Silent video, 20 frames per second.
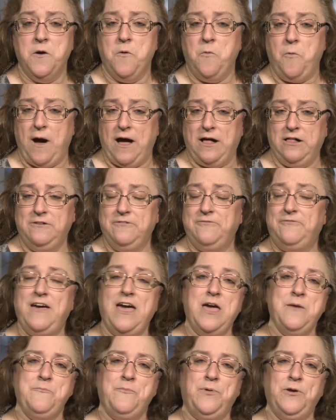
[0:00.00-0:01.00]
Well, for
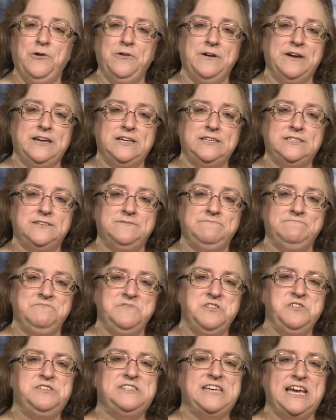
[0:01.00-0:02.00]
employed,
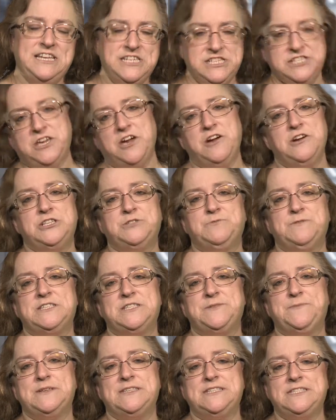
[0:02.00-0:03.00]
you tend to go to a
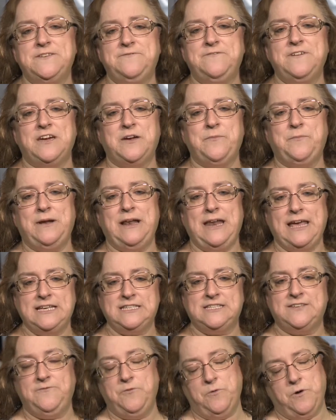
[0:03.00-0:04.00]
specific
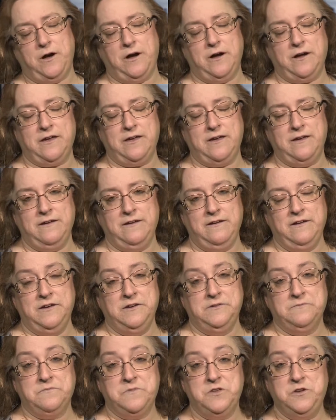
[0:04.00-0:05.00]
place of work.
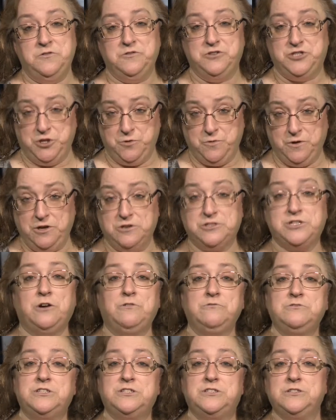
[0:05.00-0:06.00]
You do what you're
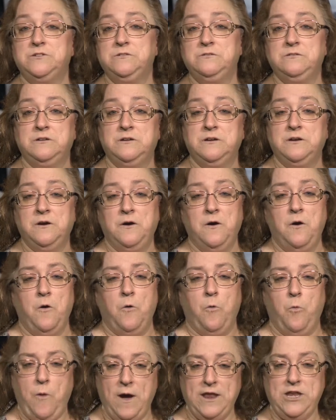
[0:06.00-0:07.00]
told to do,
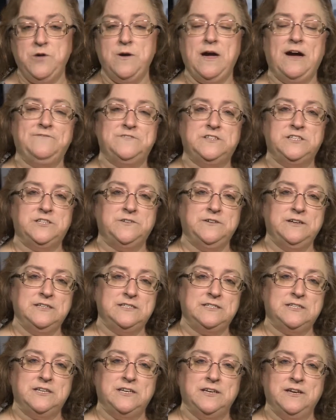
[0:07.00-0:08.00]
when you have to do
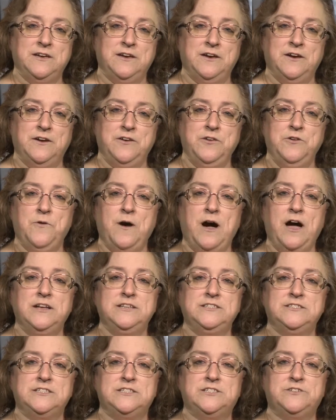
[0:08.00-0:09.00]
it, you are
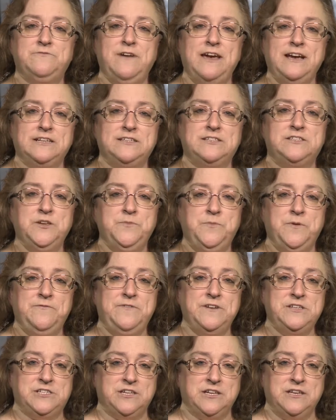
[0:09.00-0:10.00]
under direct
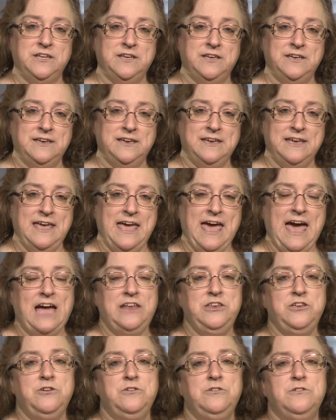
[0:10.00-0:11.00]
supervision,
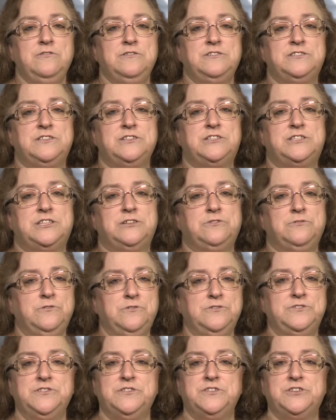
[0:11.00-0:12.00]
and you use the
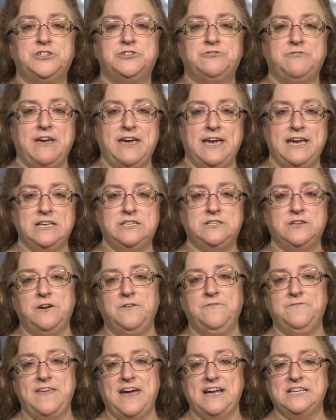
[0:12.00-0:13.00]
tools and the trade
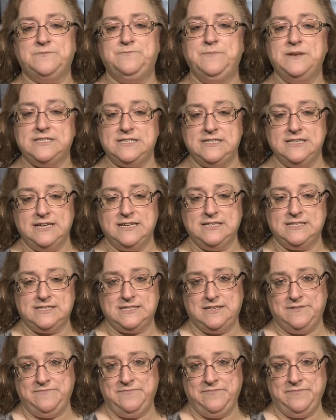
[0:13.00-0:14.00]
of that business.